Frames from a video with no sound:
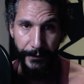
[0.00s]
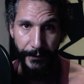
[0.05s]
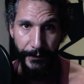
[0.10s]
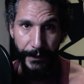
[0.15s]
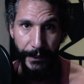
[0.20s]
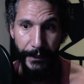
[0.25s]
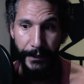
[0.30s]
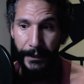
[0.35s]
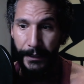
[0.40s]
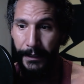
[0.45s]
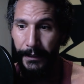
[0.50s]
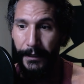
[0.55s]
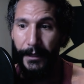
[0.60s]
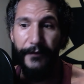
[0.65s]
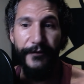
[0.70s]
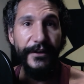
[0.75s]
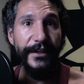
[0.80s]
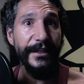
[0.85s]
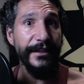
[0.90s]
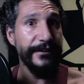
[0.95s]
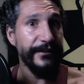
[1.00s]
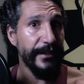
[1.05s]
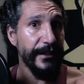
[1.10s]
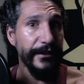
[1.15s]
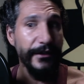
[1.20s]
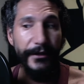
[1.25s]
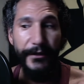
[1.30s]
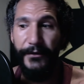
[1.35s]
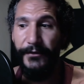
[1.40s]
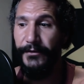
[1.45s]
Okay. Now, if he
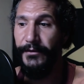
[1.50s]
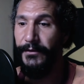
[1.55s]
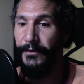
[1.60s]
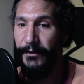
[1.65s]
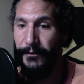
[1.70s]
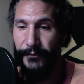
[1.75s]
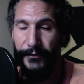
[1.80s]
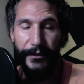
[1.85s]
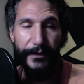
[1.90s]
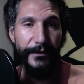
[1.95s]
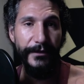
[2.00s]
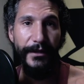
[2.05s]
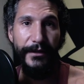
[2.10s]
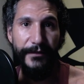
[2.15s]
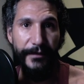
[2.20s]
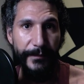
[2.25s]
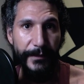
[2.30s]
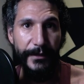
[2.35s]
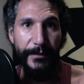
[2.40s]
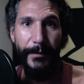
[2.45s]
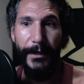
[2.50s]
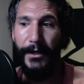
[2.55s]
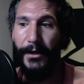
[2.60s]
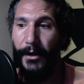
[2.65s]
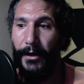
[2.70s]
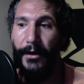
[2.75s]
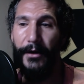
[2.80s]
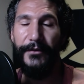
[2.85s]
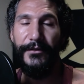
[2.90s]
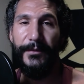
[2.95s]
continues or if he does something to my
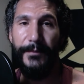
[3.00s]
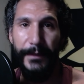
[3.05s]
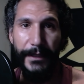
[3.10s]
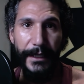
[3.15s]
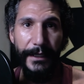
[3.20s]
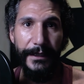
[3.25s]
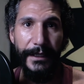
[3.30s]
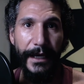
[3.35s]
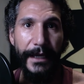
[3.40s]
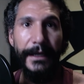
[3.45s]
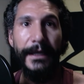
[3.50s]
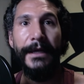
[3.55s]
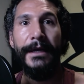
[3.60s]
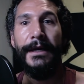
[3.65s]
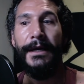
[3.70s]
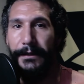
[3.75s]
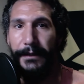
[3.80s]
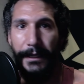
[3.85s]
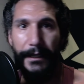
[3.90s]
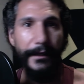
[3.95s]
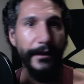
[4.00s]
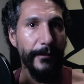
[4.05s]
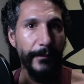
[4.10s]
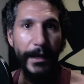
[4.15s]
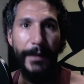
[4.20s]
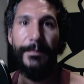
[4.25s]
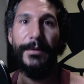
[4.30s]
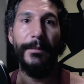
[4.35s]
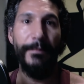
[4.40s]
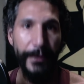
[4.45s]
car or something like that, then there
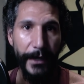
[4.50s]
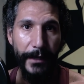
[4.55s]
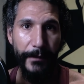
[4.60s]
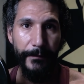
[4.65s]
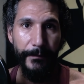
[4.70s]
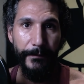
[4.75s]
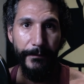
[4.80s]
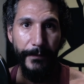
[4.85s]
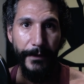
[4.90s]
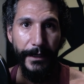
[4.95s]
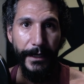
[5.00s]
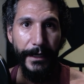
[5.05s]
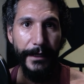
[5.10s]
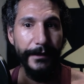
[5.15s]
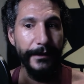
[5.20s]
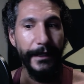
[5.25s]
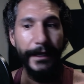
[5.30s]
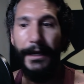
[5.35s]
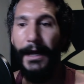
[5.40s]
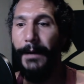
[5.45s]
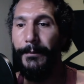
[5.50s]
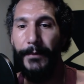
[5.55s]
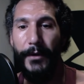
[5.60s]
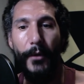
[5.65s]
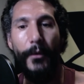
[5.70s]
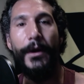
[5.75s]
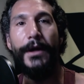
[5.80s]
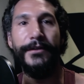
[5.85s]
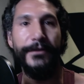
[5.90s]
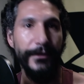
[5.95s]
might be a problem. Okay. Then I'm
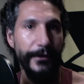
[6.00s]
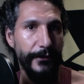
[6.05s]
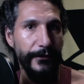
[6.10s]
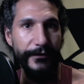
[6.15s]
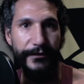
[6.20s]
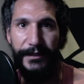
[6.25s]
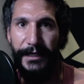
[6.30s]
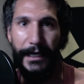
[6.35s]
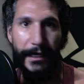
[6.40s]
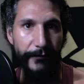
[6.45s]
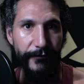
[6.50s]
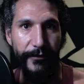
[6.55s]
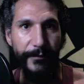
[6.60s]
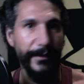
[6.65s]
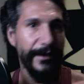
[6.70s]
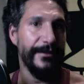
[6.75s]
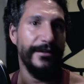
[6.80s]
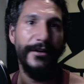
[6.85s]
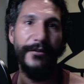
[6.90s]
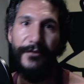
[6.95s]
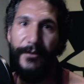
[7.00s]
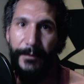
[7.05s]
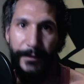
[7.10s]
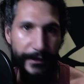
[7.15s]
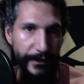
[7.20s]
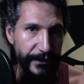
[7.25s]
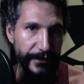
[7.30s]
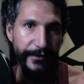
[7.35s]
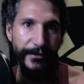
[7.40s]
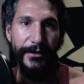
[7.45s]
going to stand up for myself. I'm
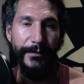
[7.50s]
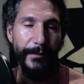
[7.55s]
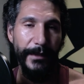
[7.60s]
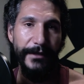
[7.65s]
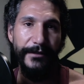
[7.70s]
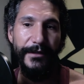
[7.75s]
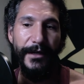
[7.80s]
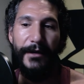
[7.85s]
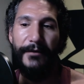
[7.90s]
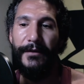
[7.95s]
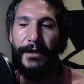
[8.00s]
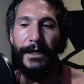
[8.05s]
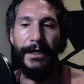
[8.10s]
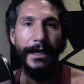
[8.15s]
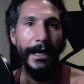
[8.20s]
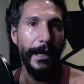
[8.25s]
going to assert myself.